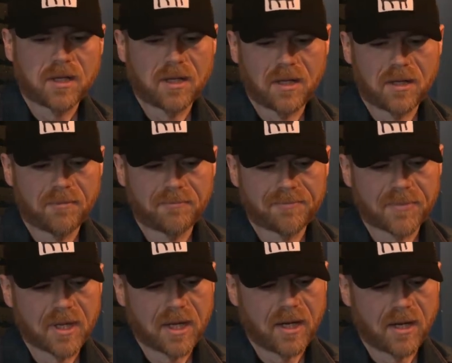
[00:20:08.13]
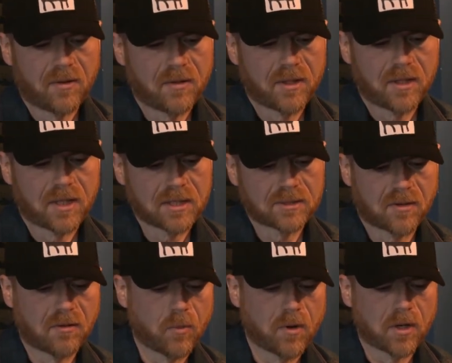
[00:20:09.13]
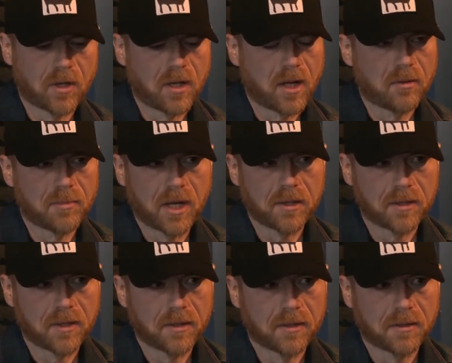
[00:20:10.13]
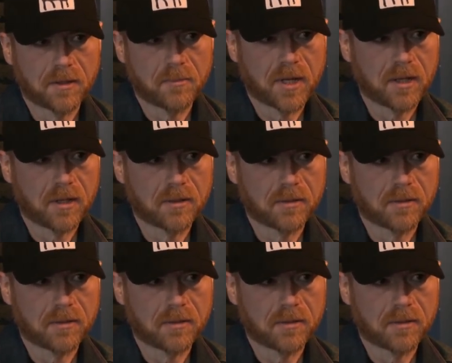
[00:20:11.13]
Um, you know, and then I started working a lot in my in in my